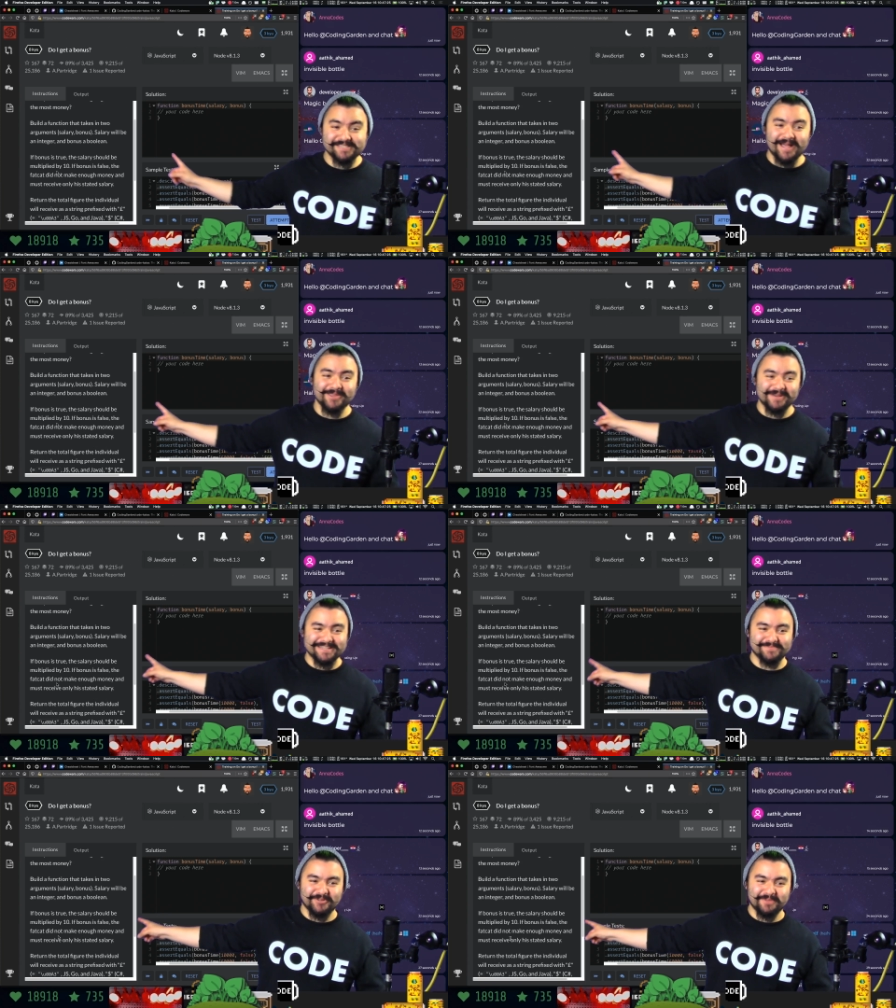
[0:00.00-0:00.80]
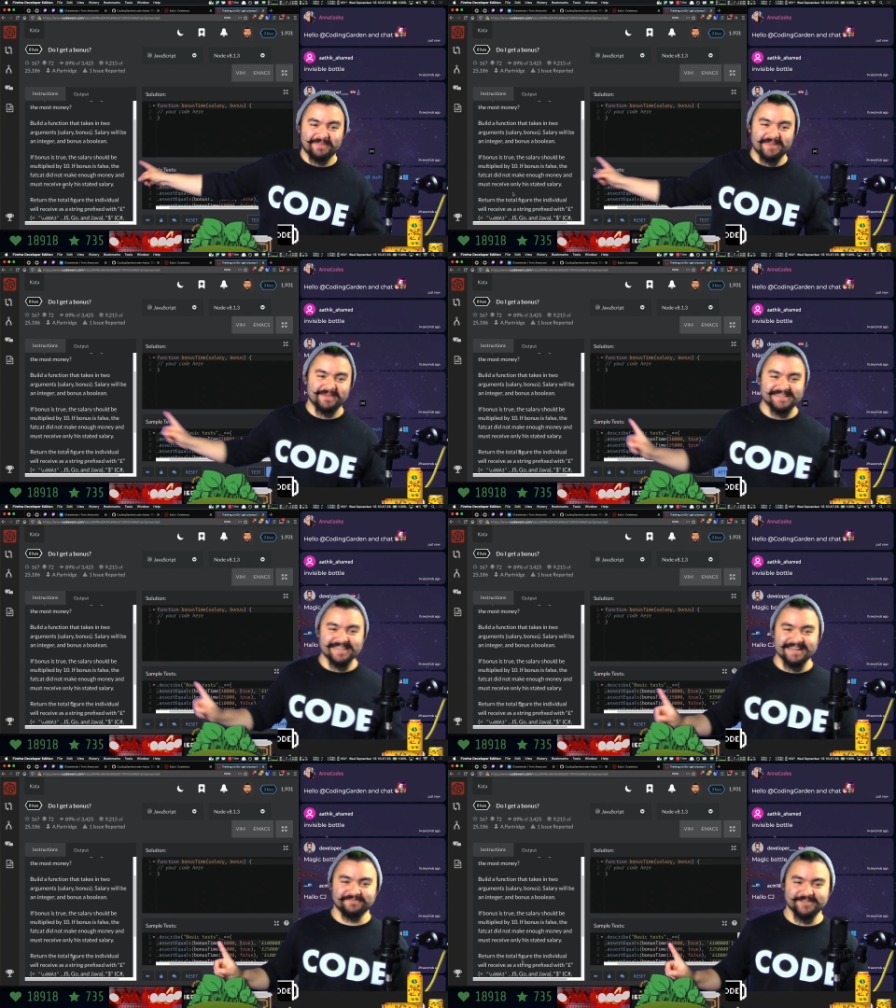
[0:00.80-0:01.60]
salary is multiplied by
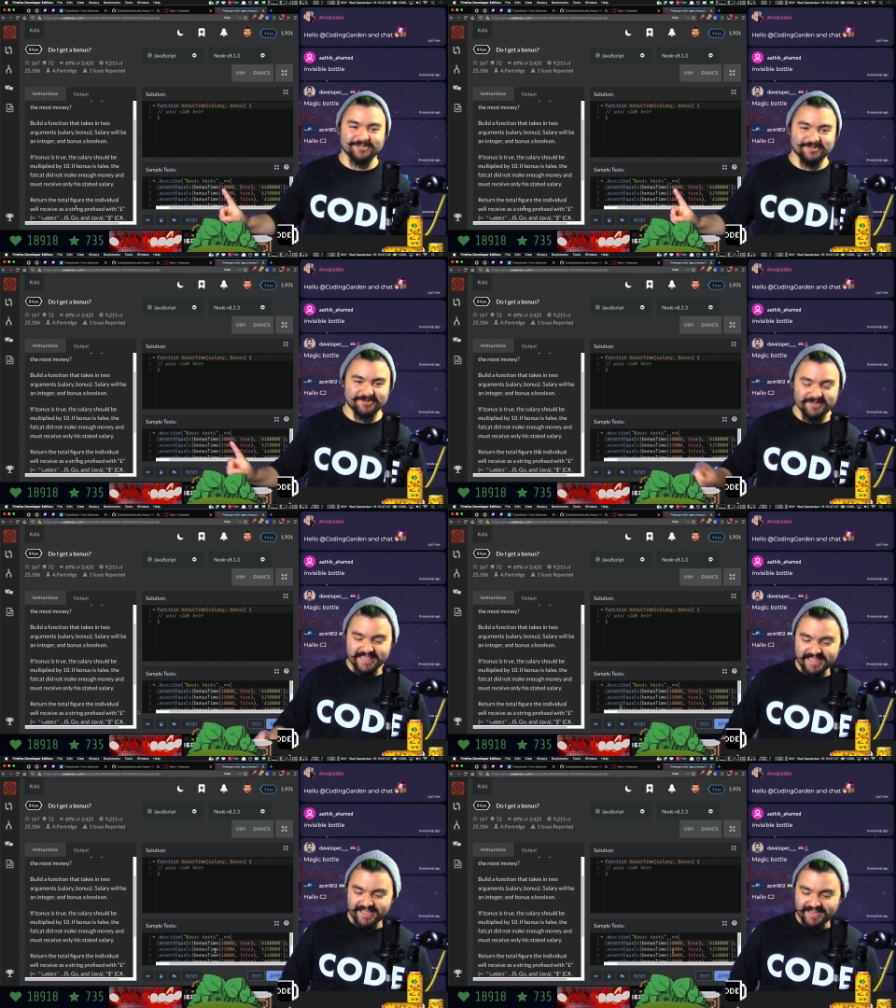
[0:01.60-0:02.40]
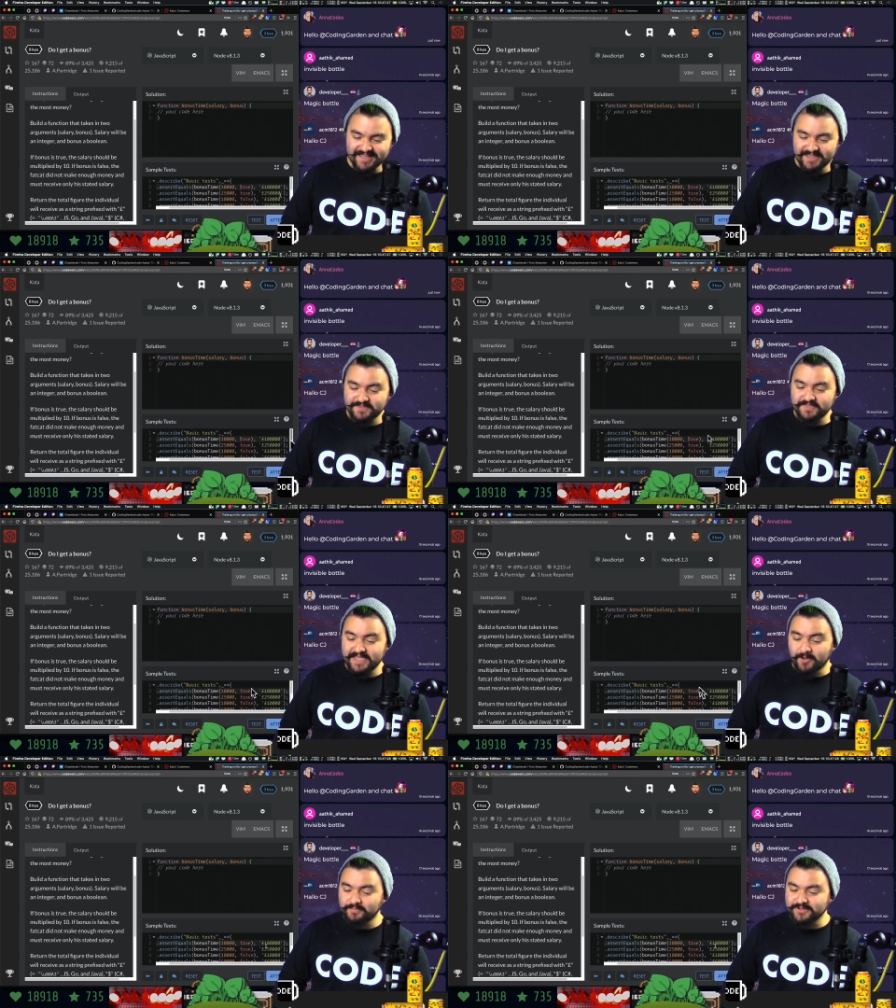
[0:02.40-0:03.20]
10 if it's true. Uh, and then
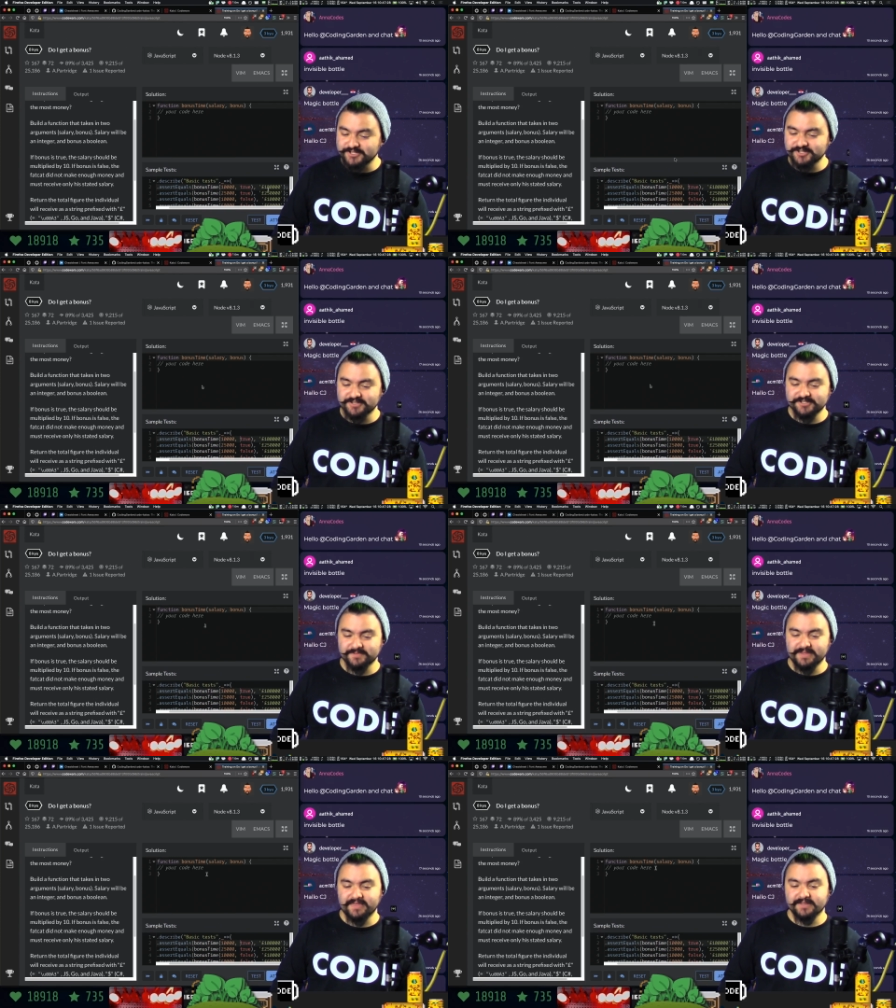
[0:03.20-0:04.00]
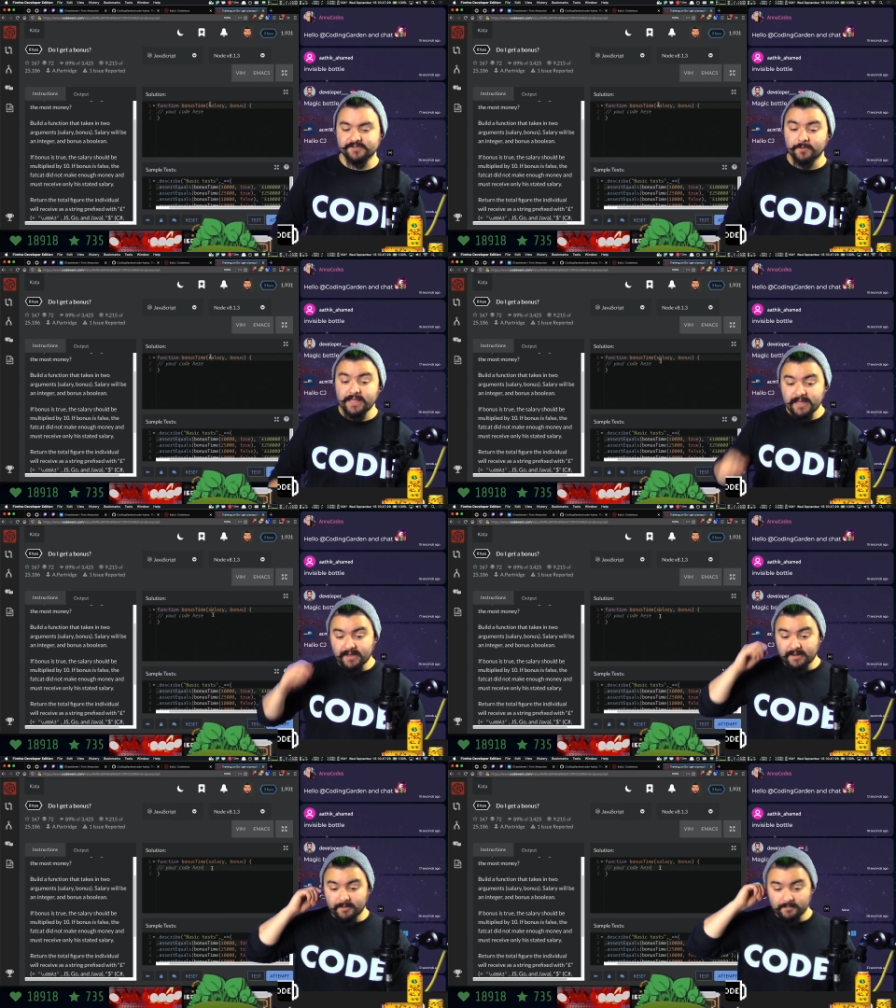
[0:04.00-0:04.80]
the output should should be that. So
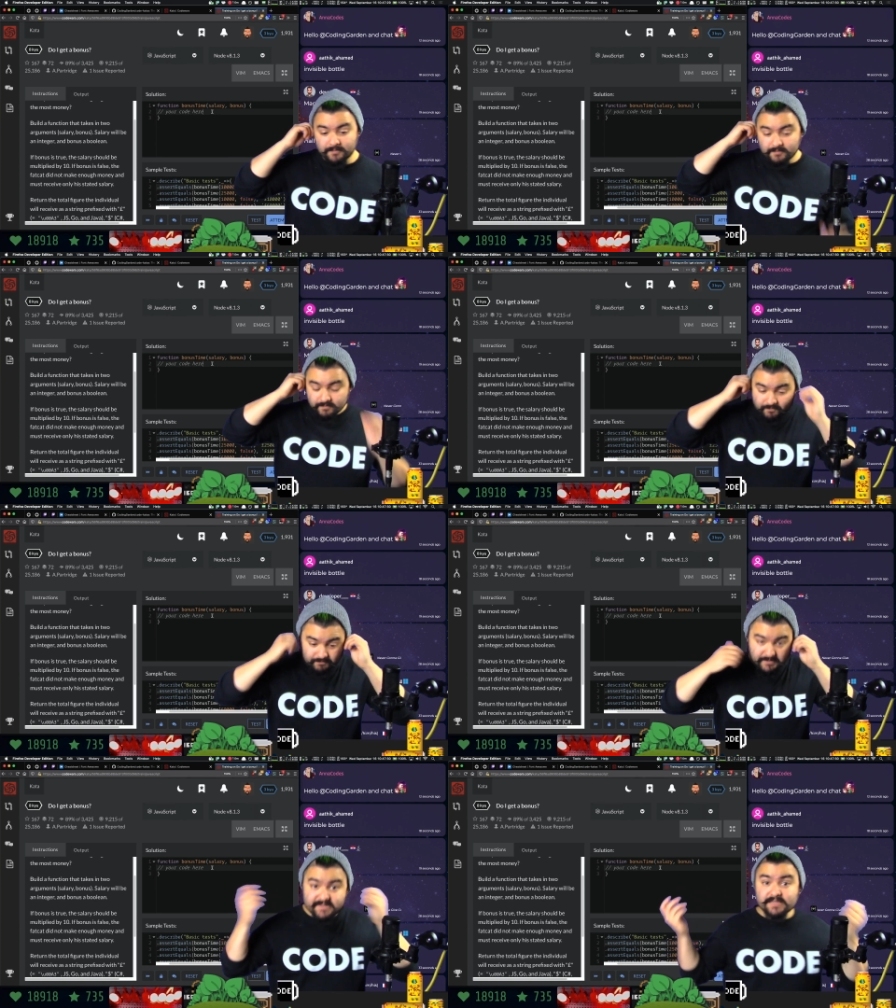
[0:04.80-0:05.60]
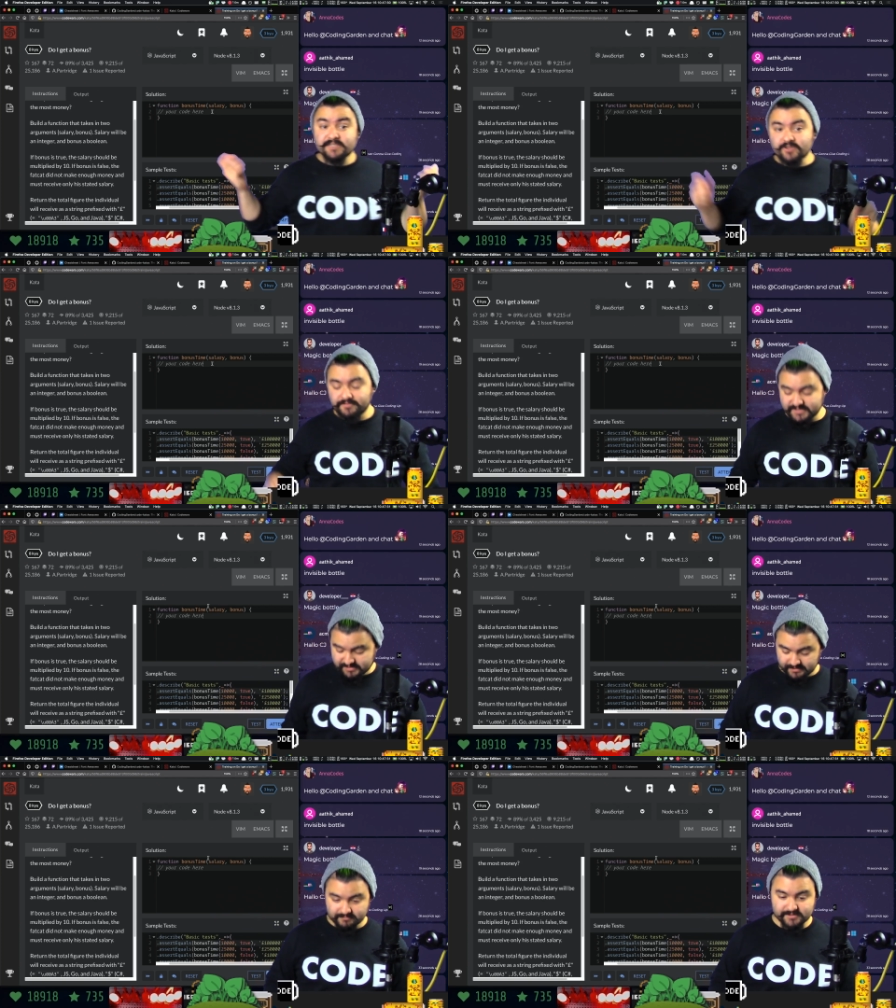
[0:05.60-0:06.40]
um, let's let's solve this
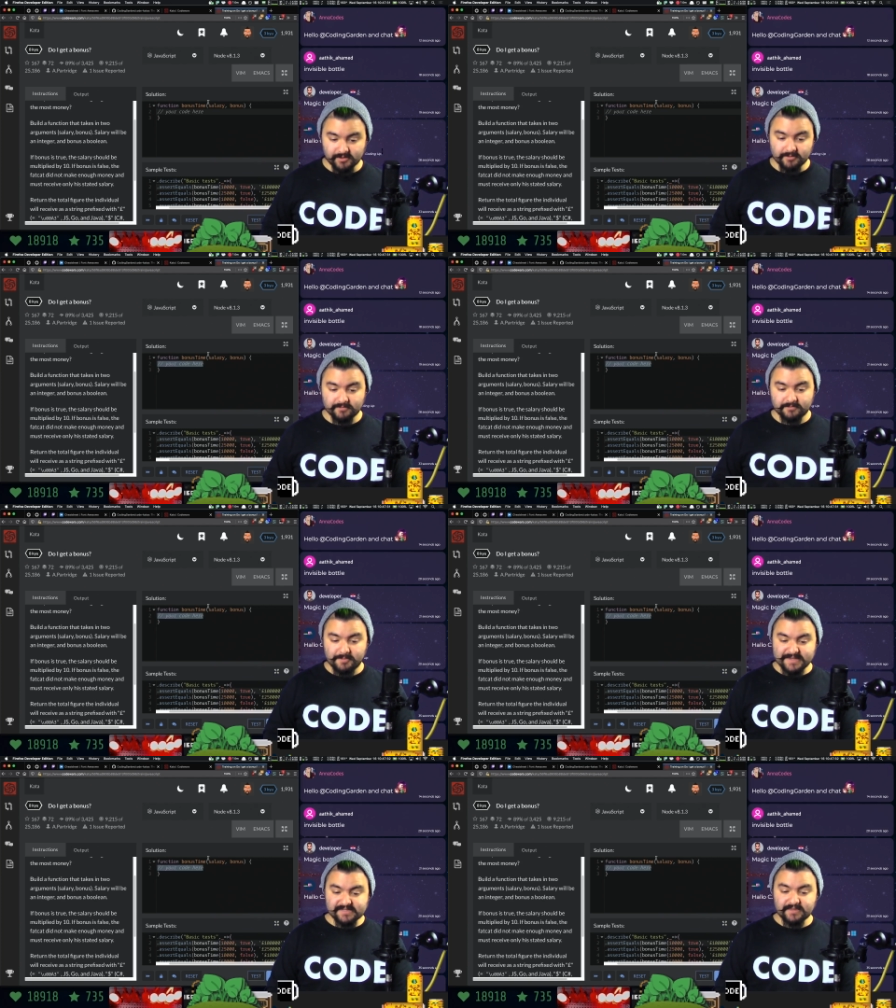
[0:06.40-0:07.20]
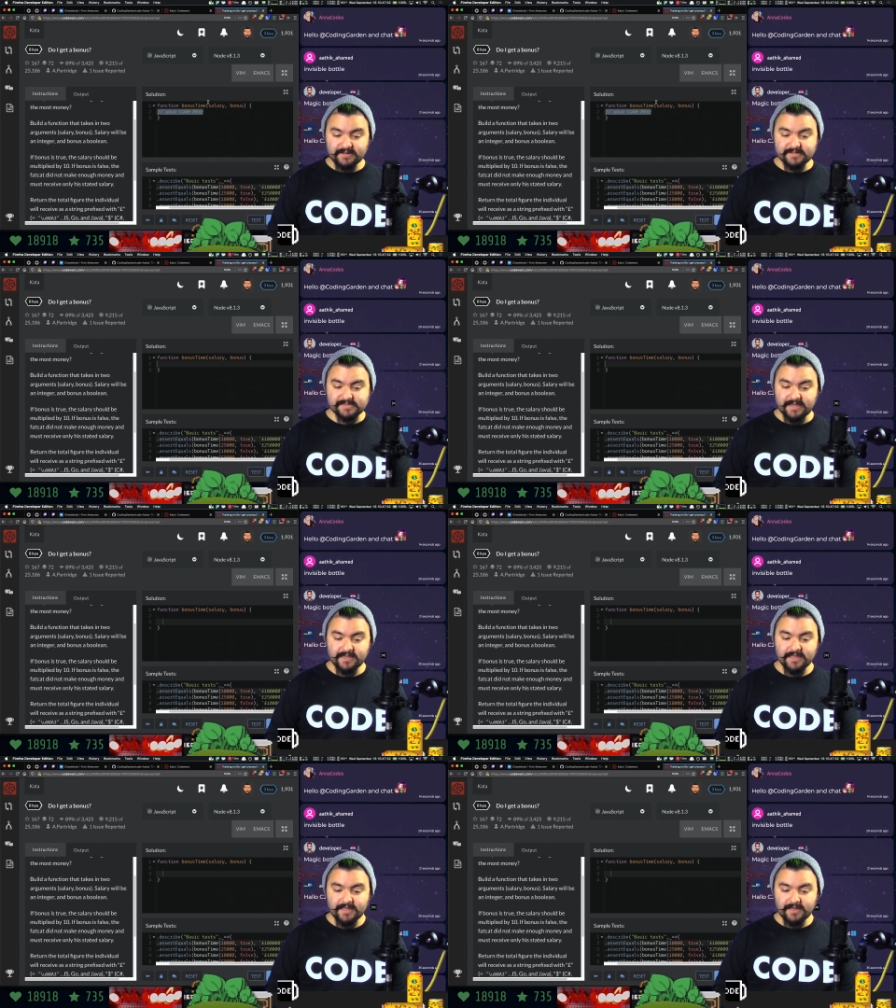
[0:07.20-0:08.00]
thing. So we basically need to say
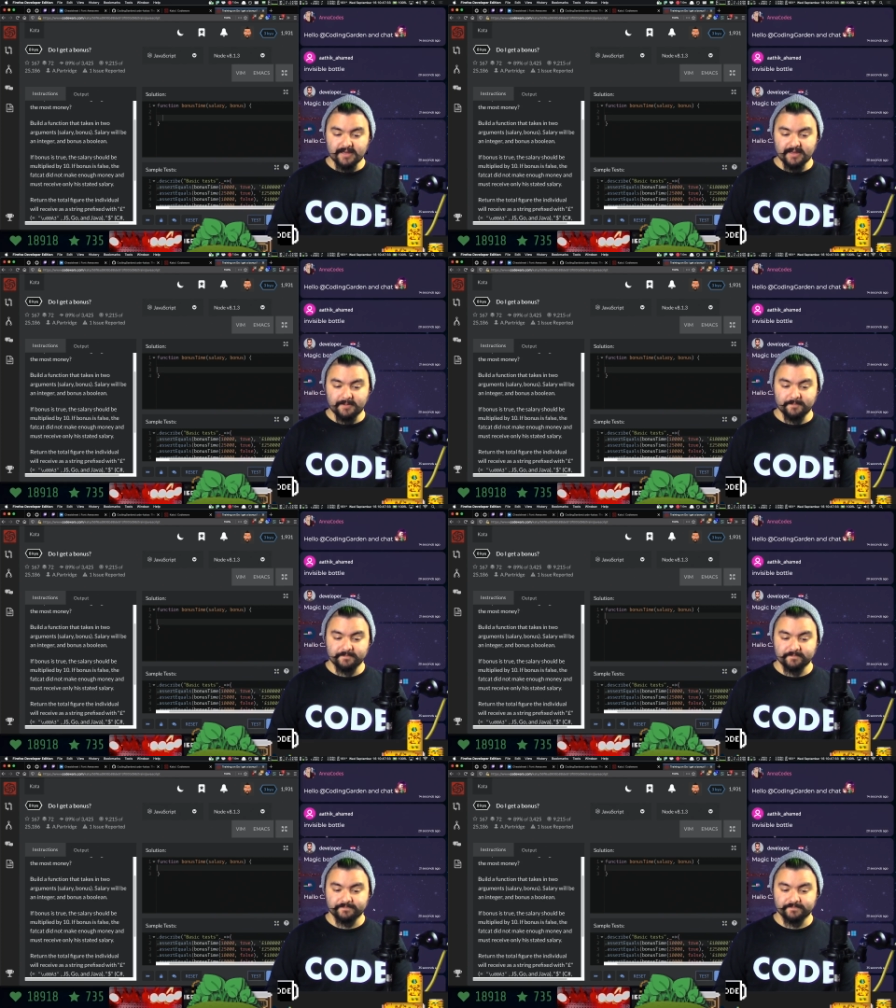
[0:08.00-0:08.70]
um,